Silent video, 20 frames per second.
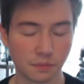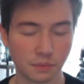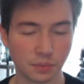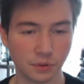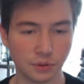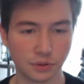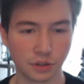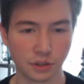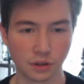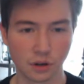
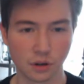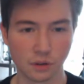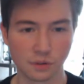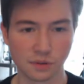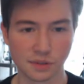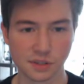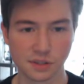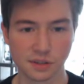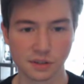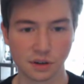Plutarch
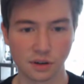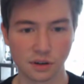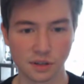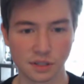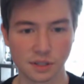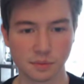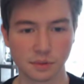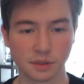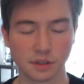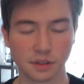always
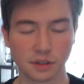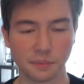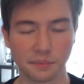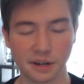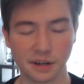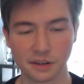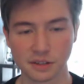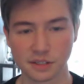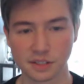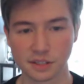talks about the
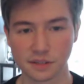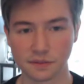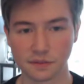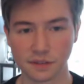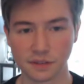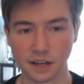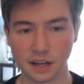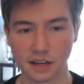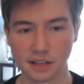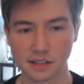comparisons
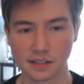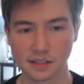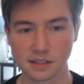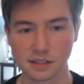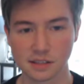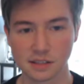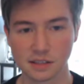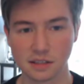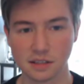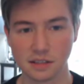of deaths.